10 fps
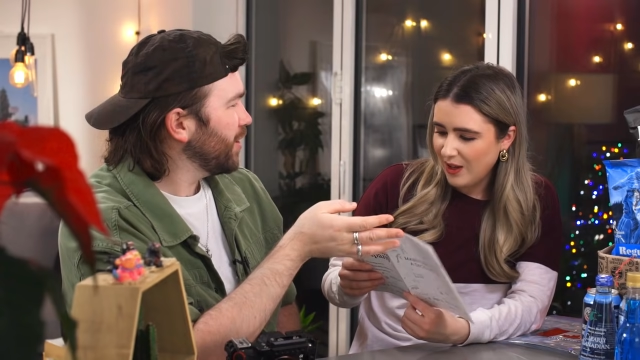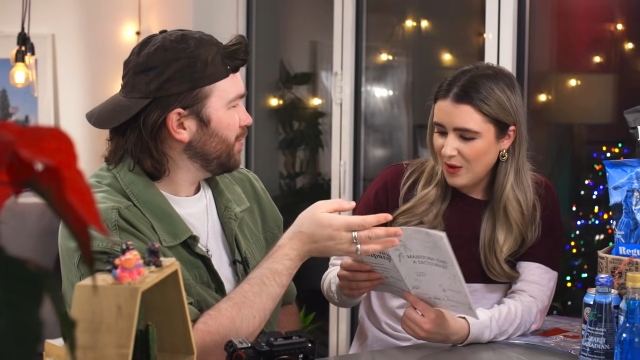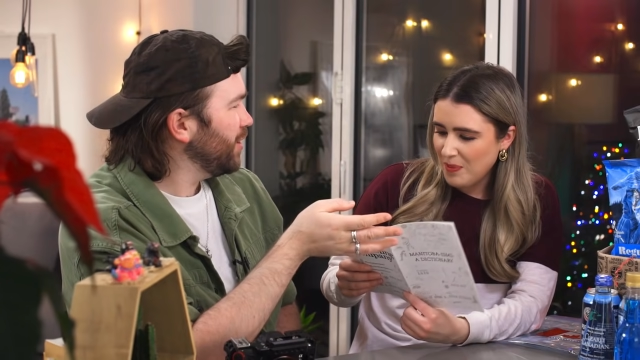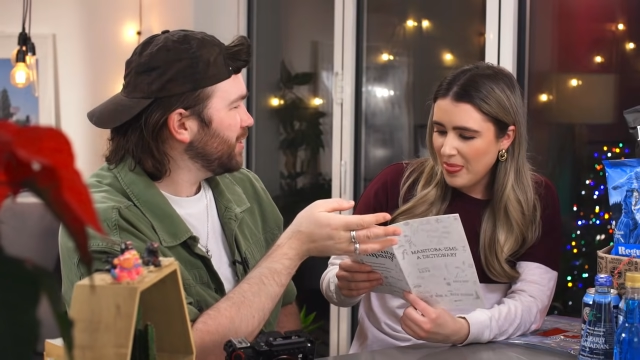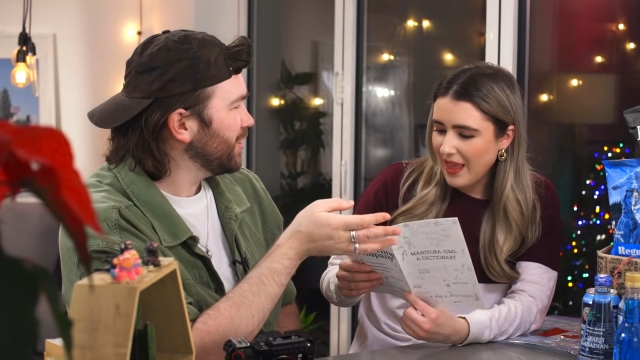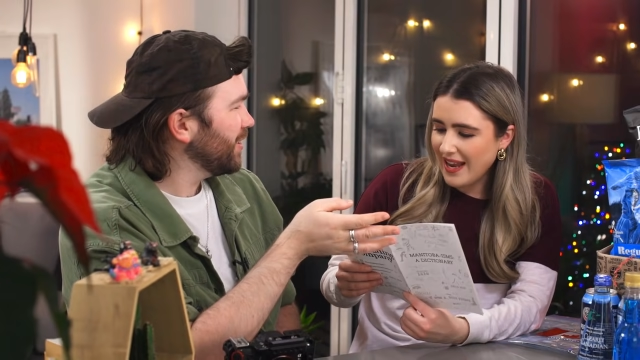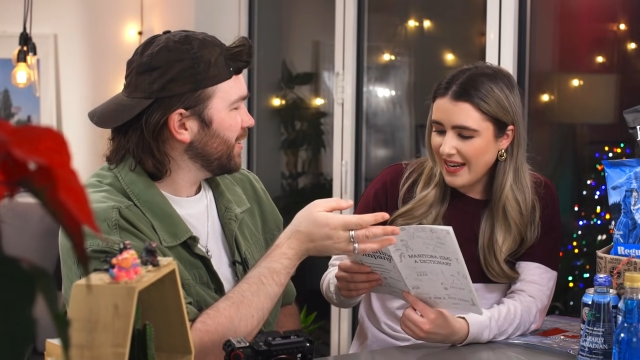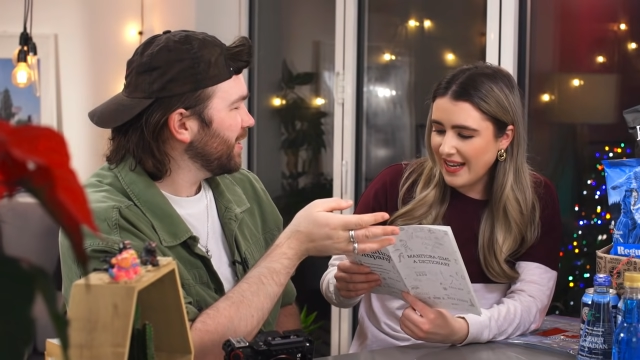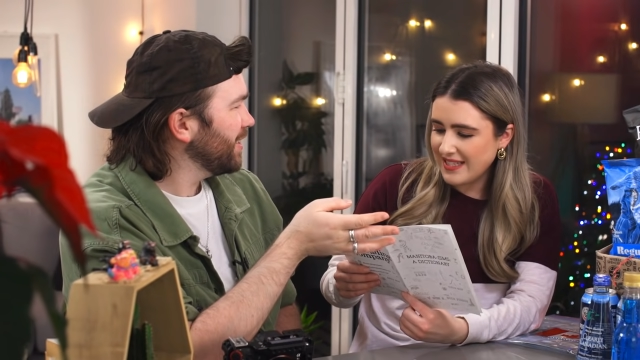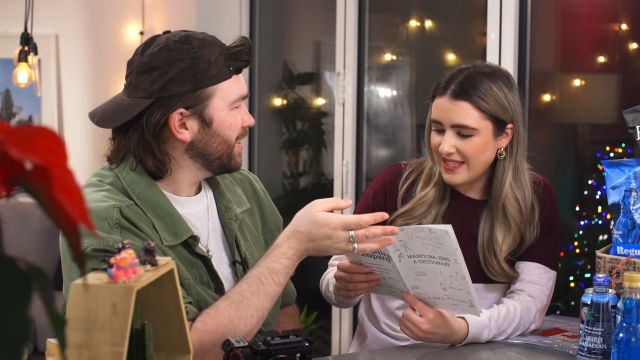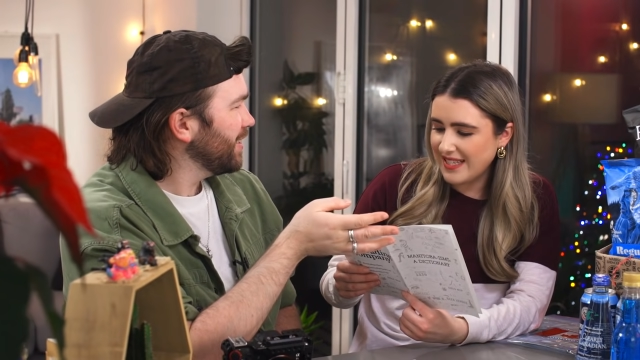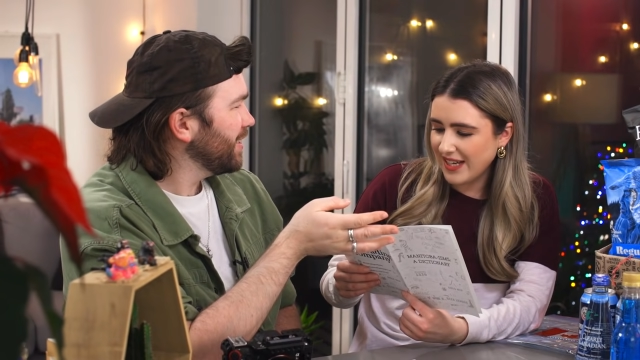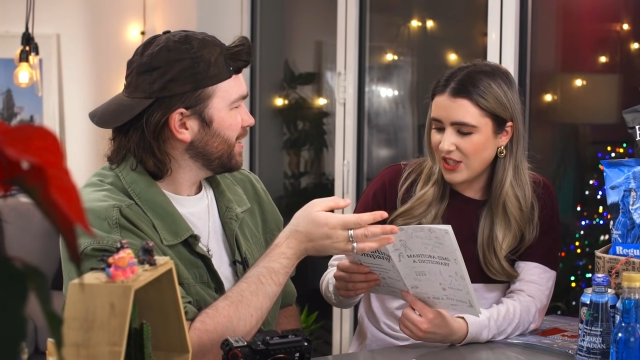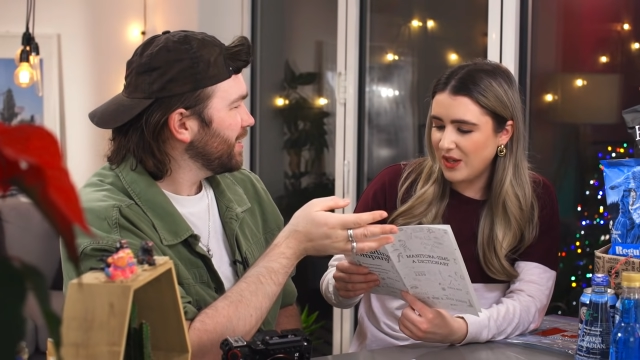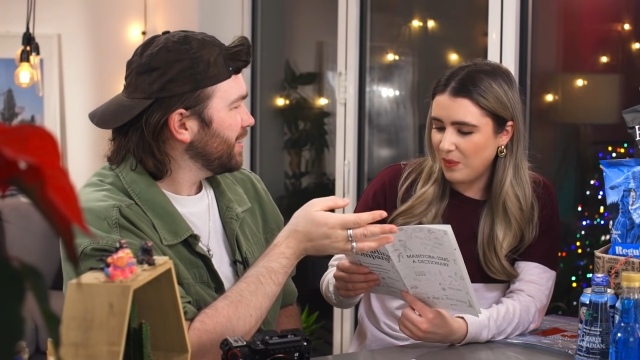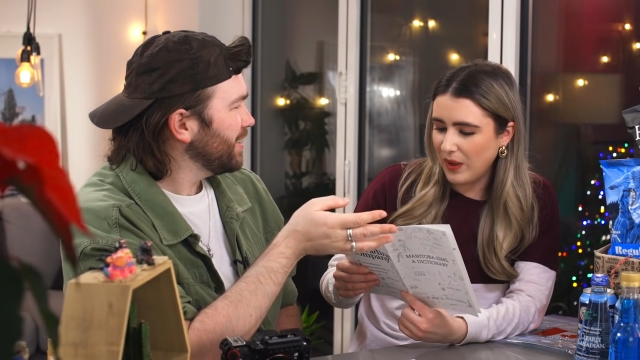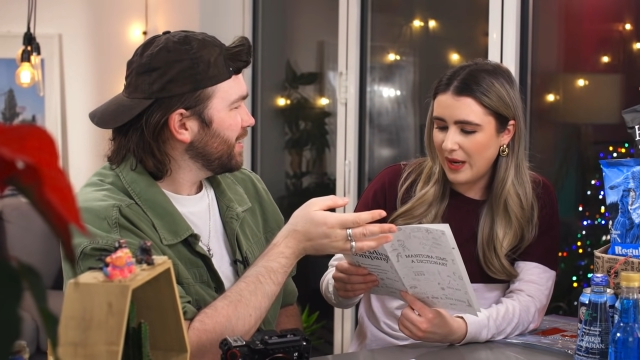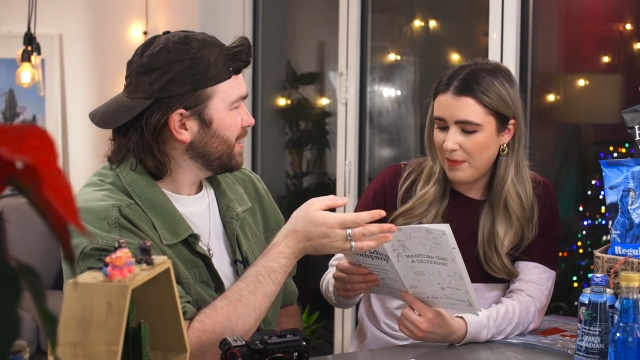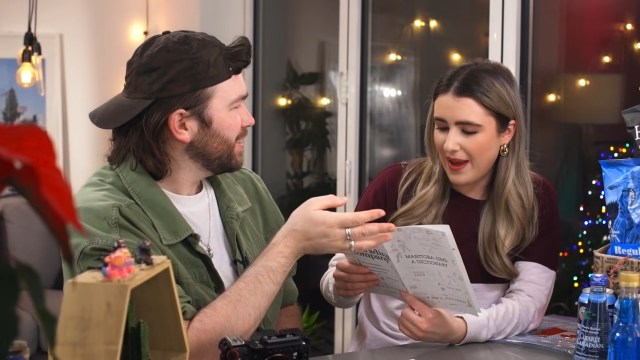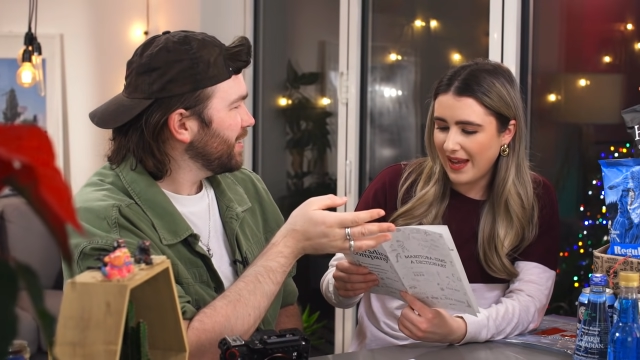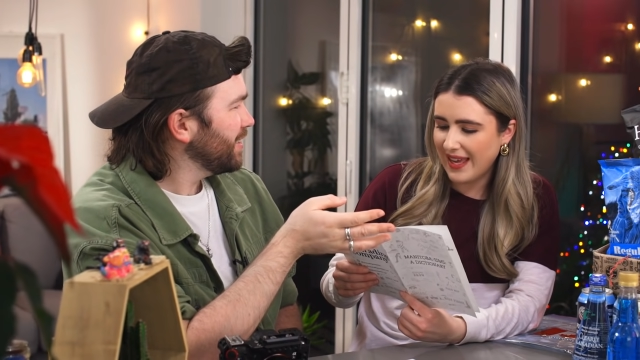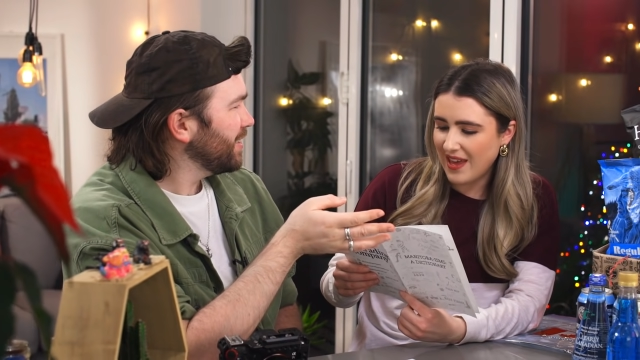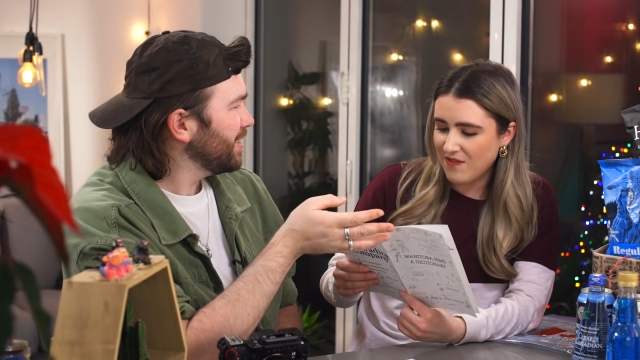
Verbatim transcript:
Speaker 1: A confusion corner. An intersection in Winnipeg,